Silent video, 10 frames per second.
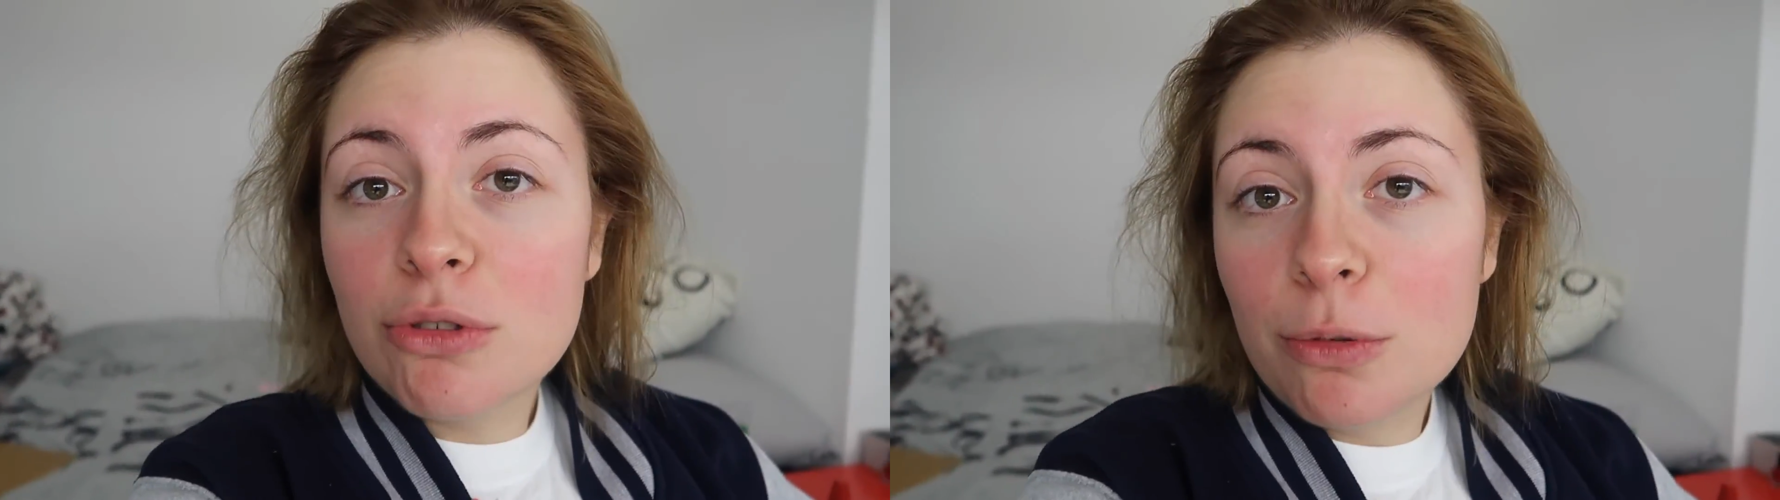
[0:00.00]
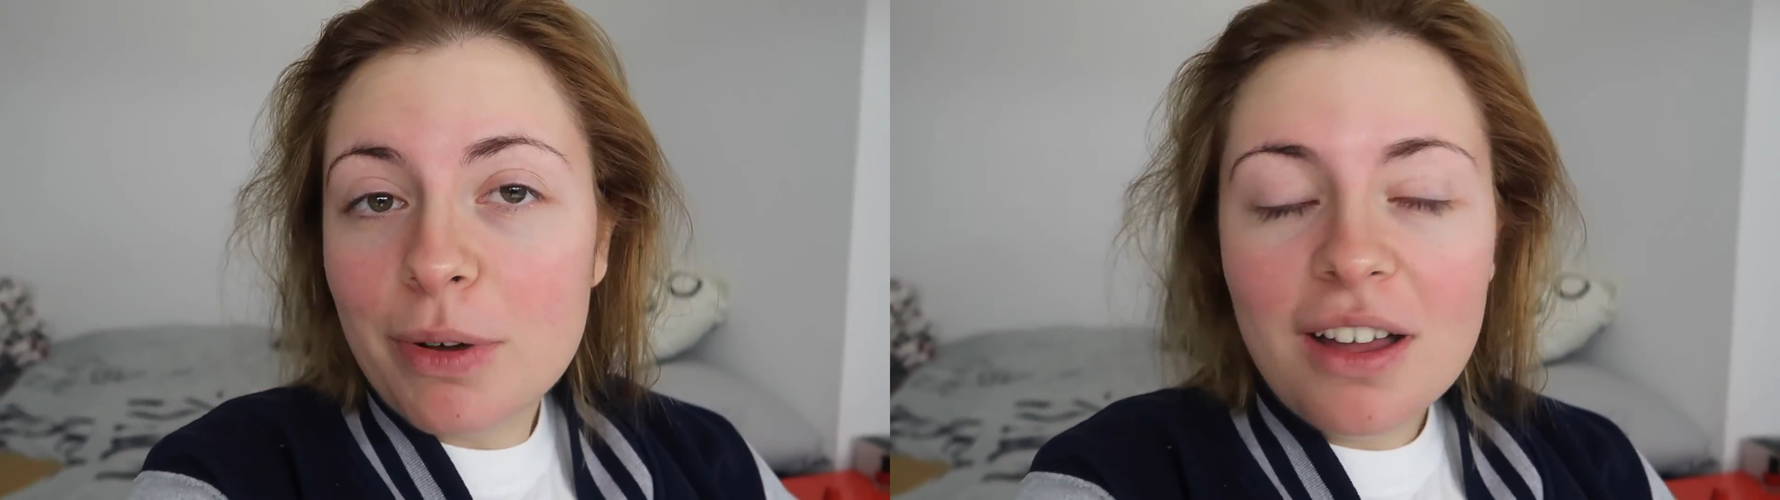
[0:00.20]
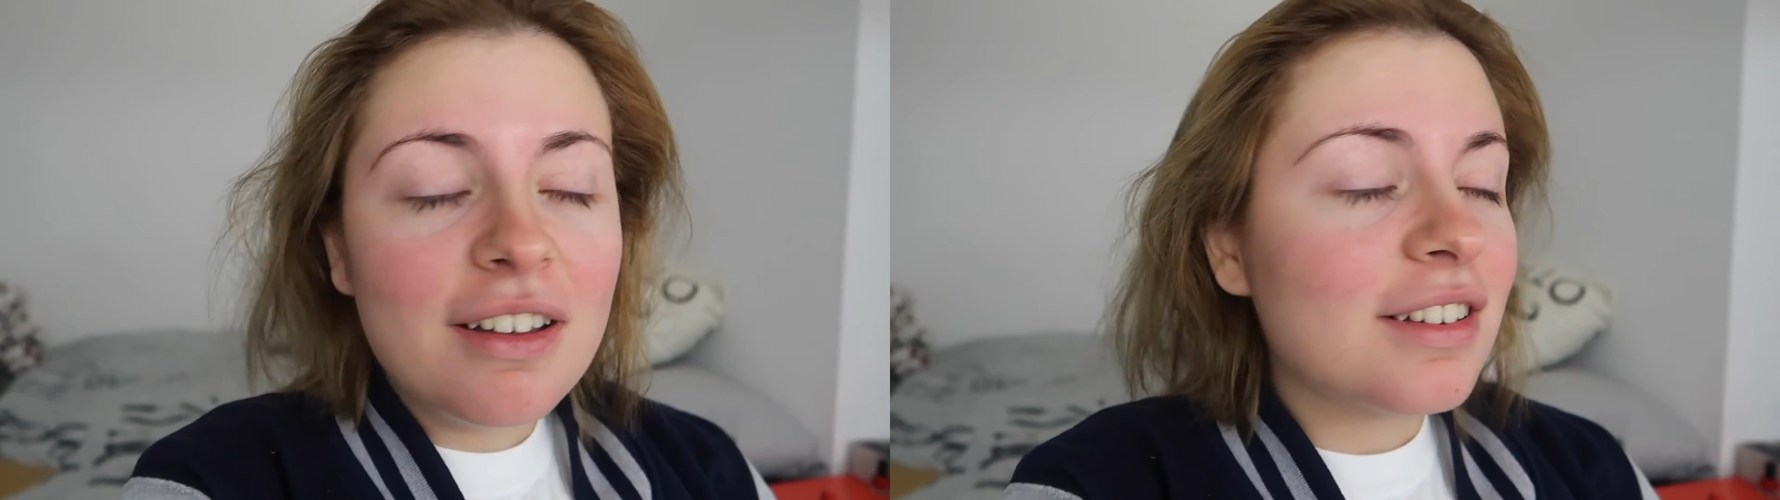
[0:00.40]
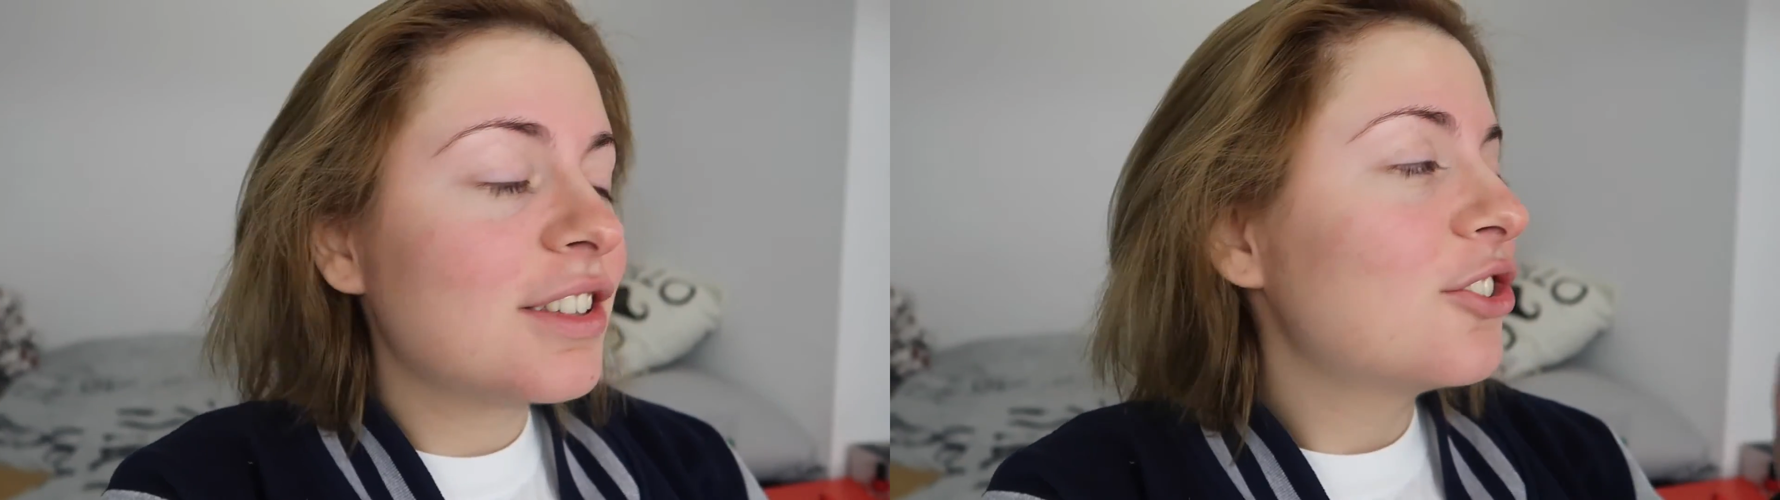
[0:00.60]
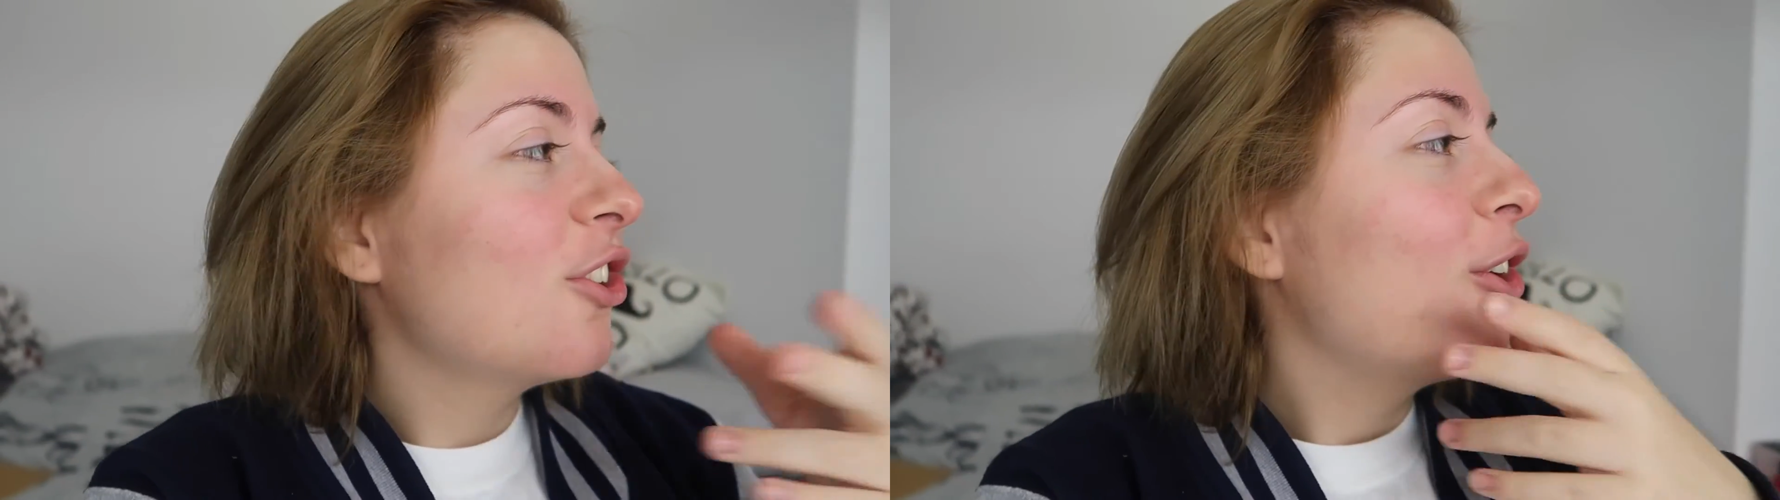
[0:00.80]
Thorpe
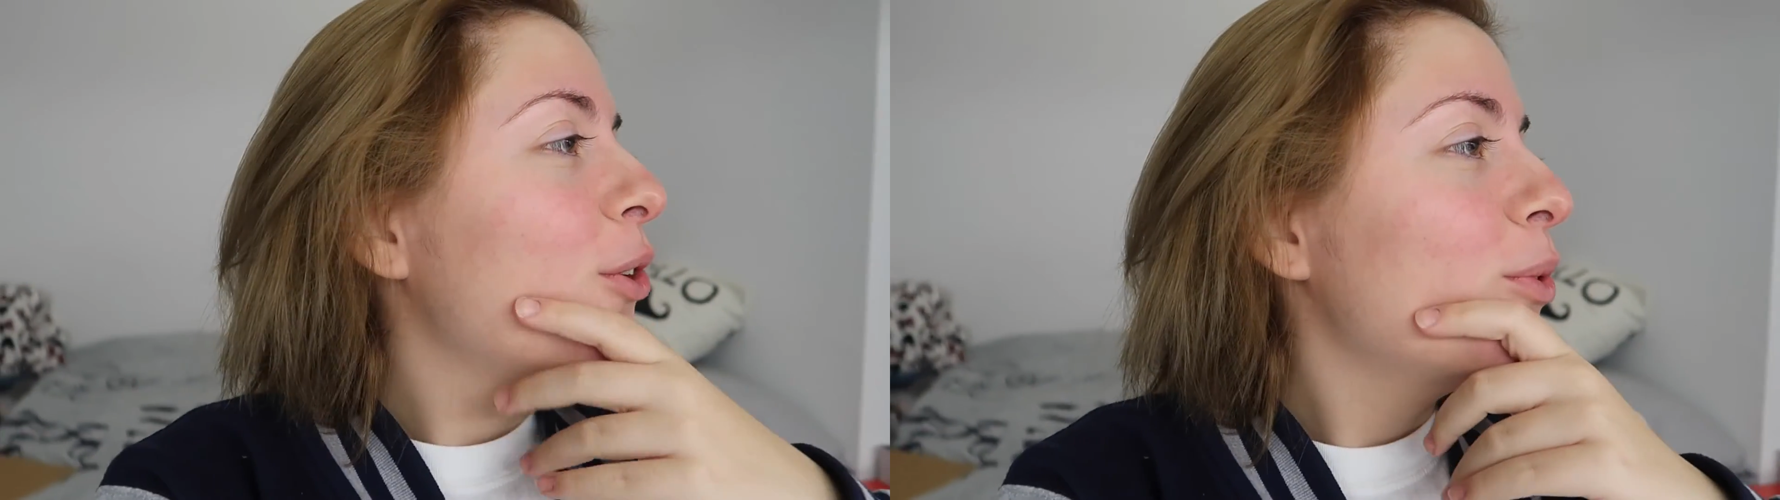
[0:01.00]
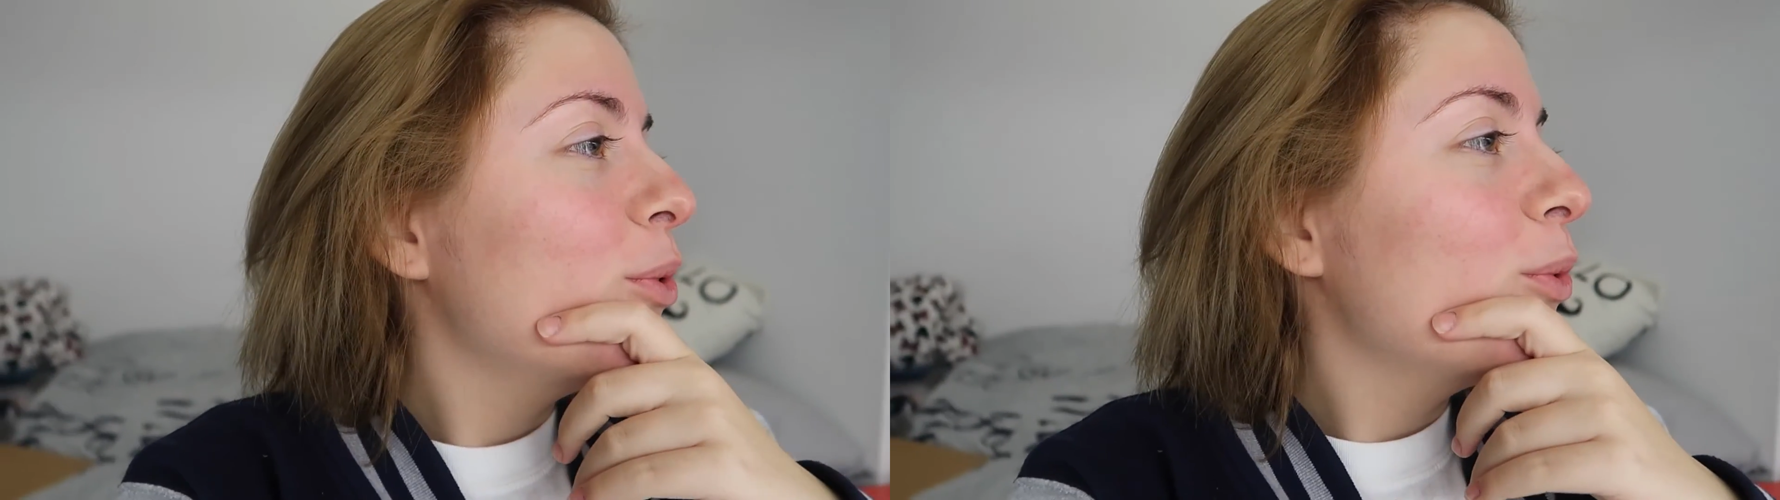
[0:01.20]
Park, so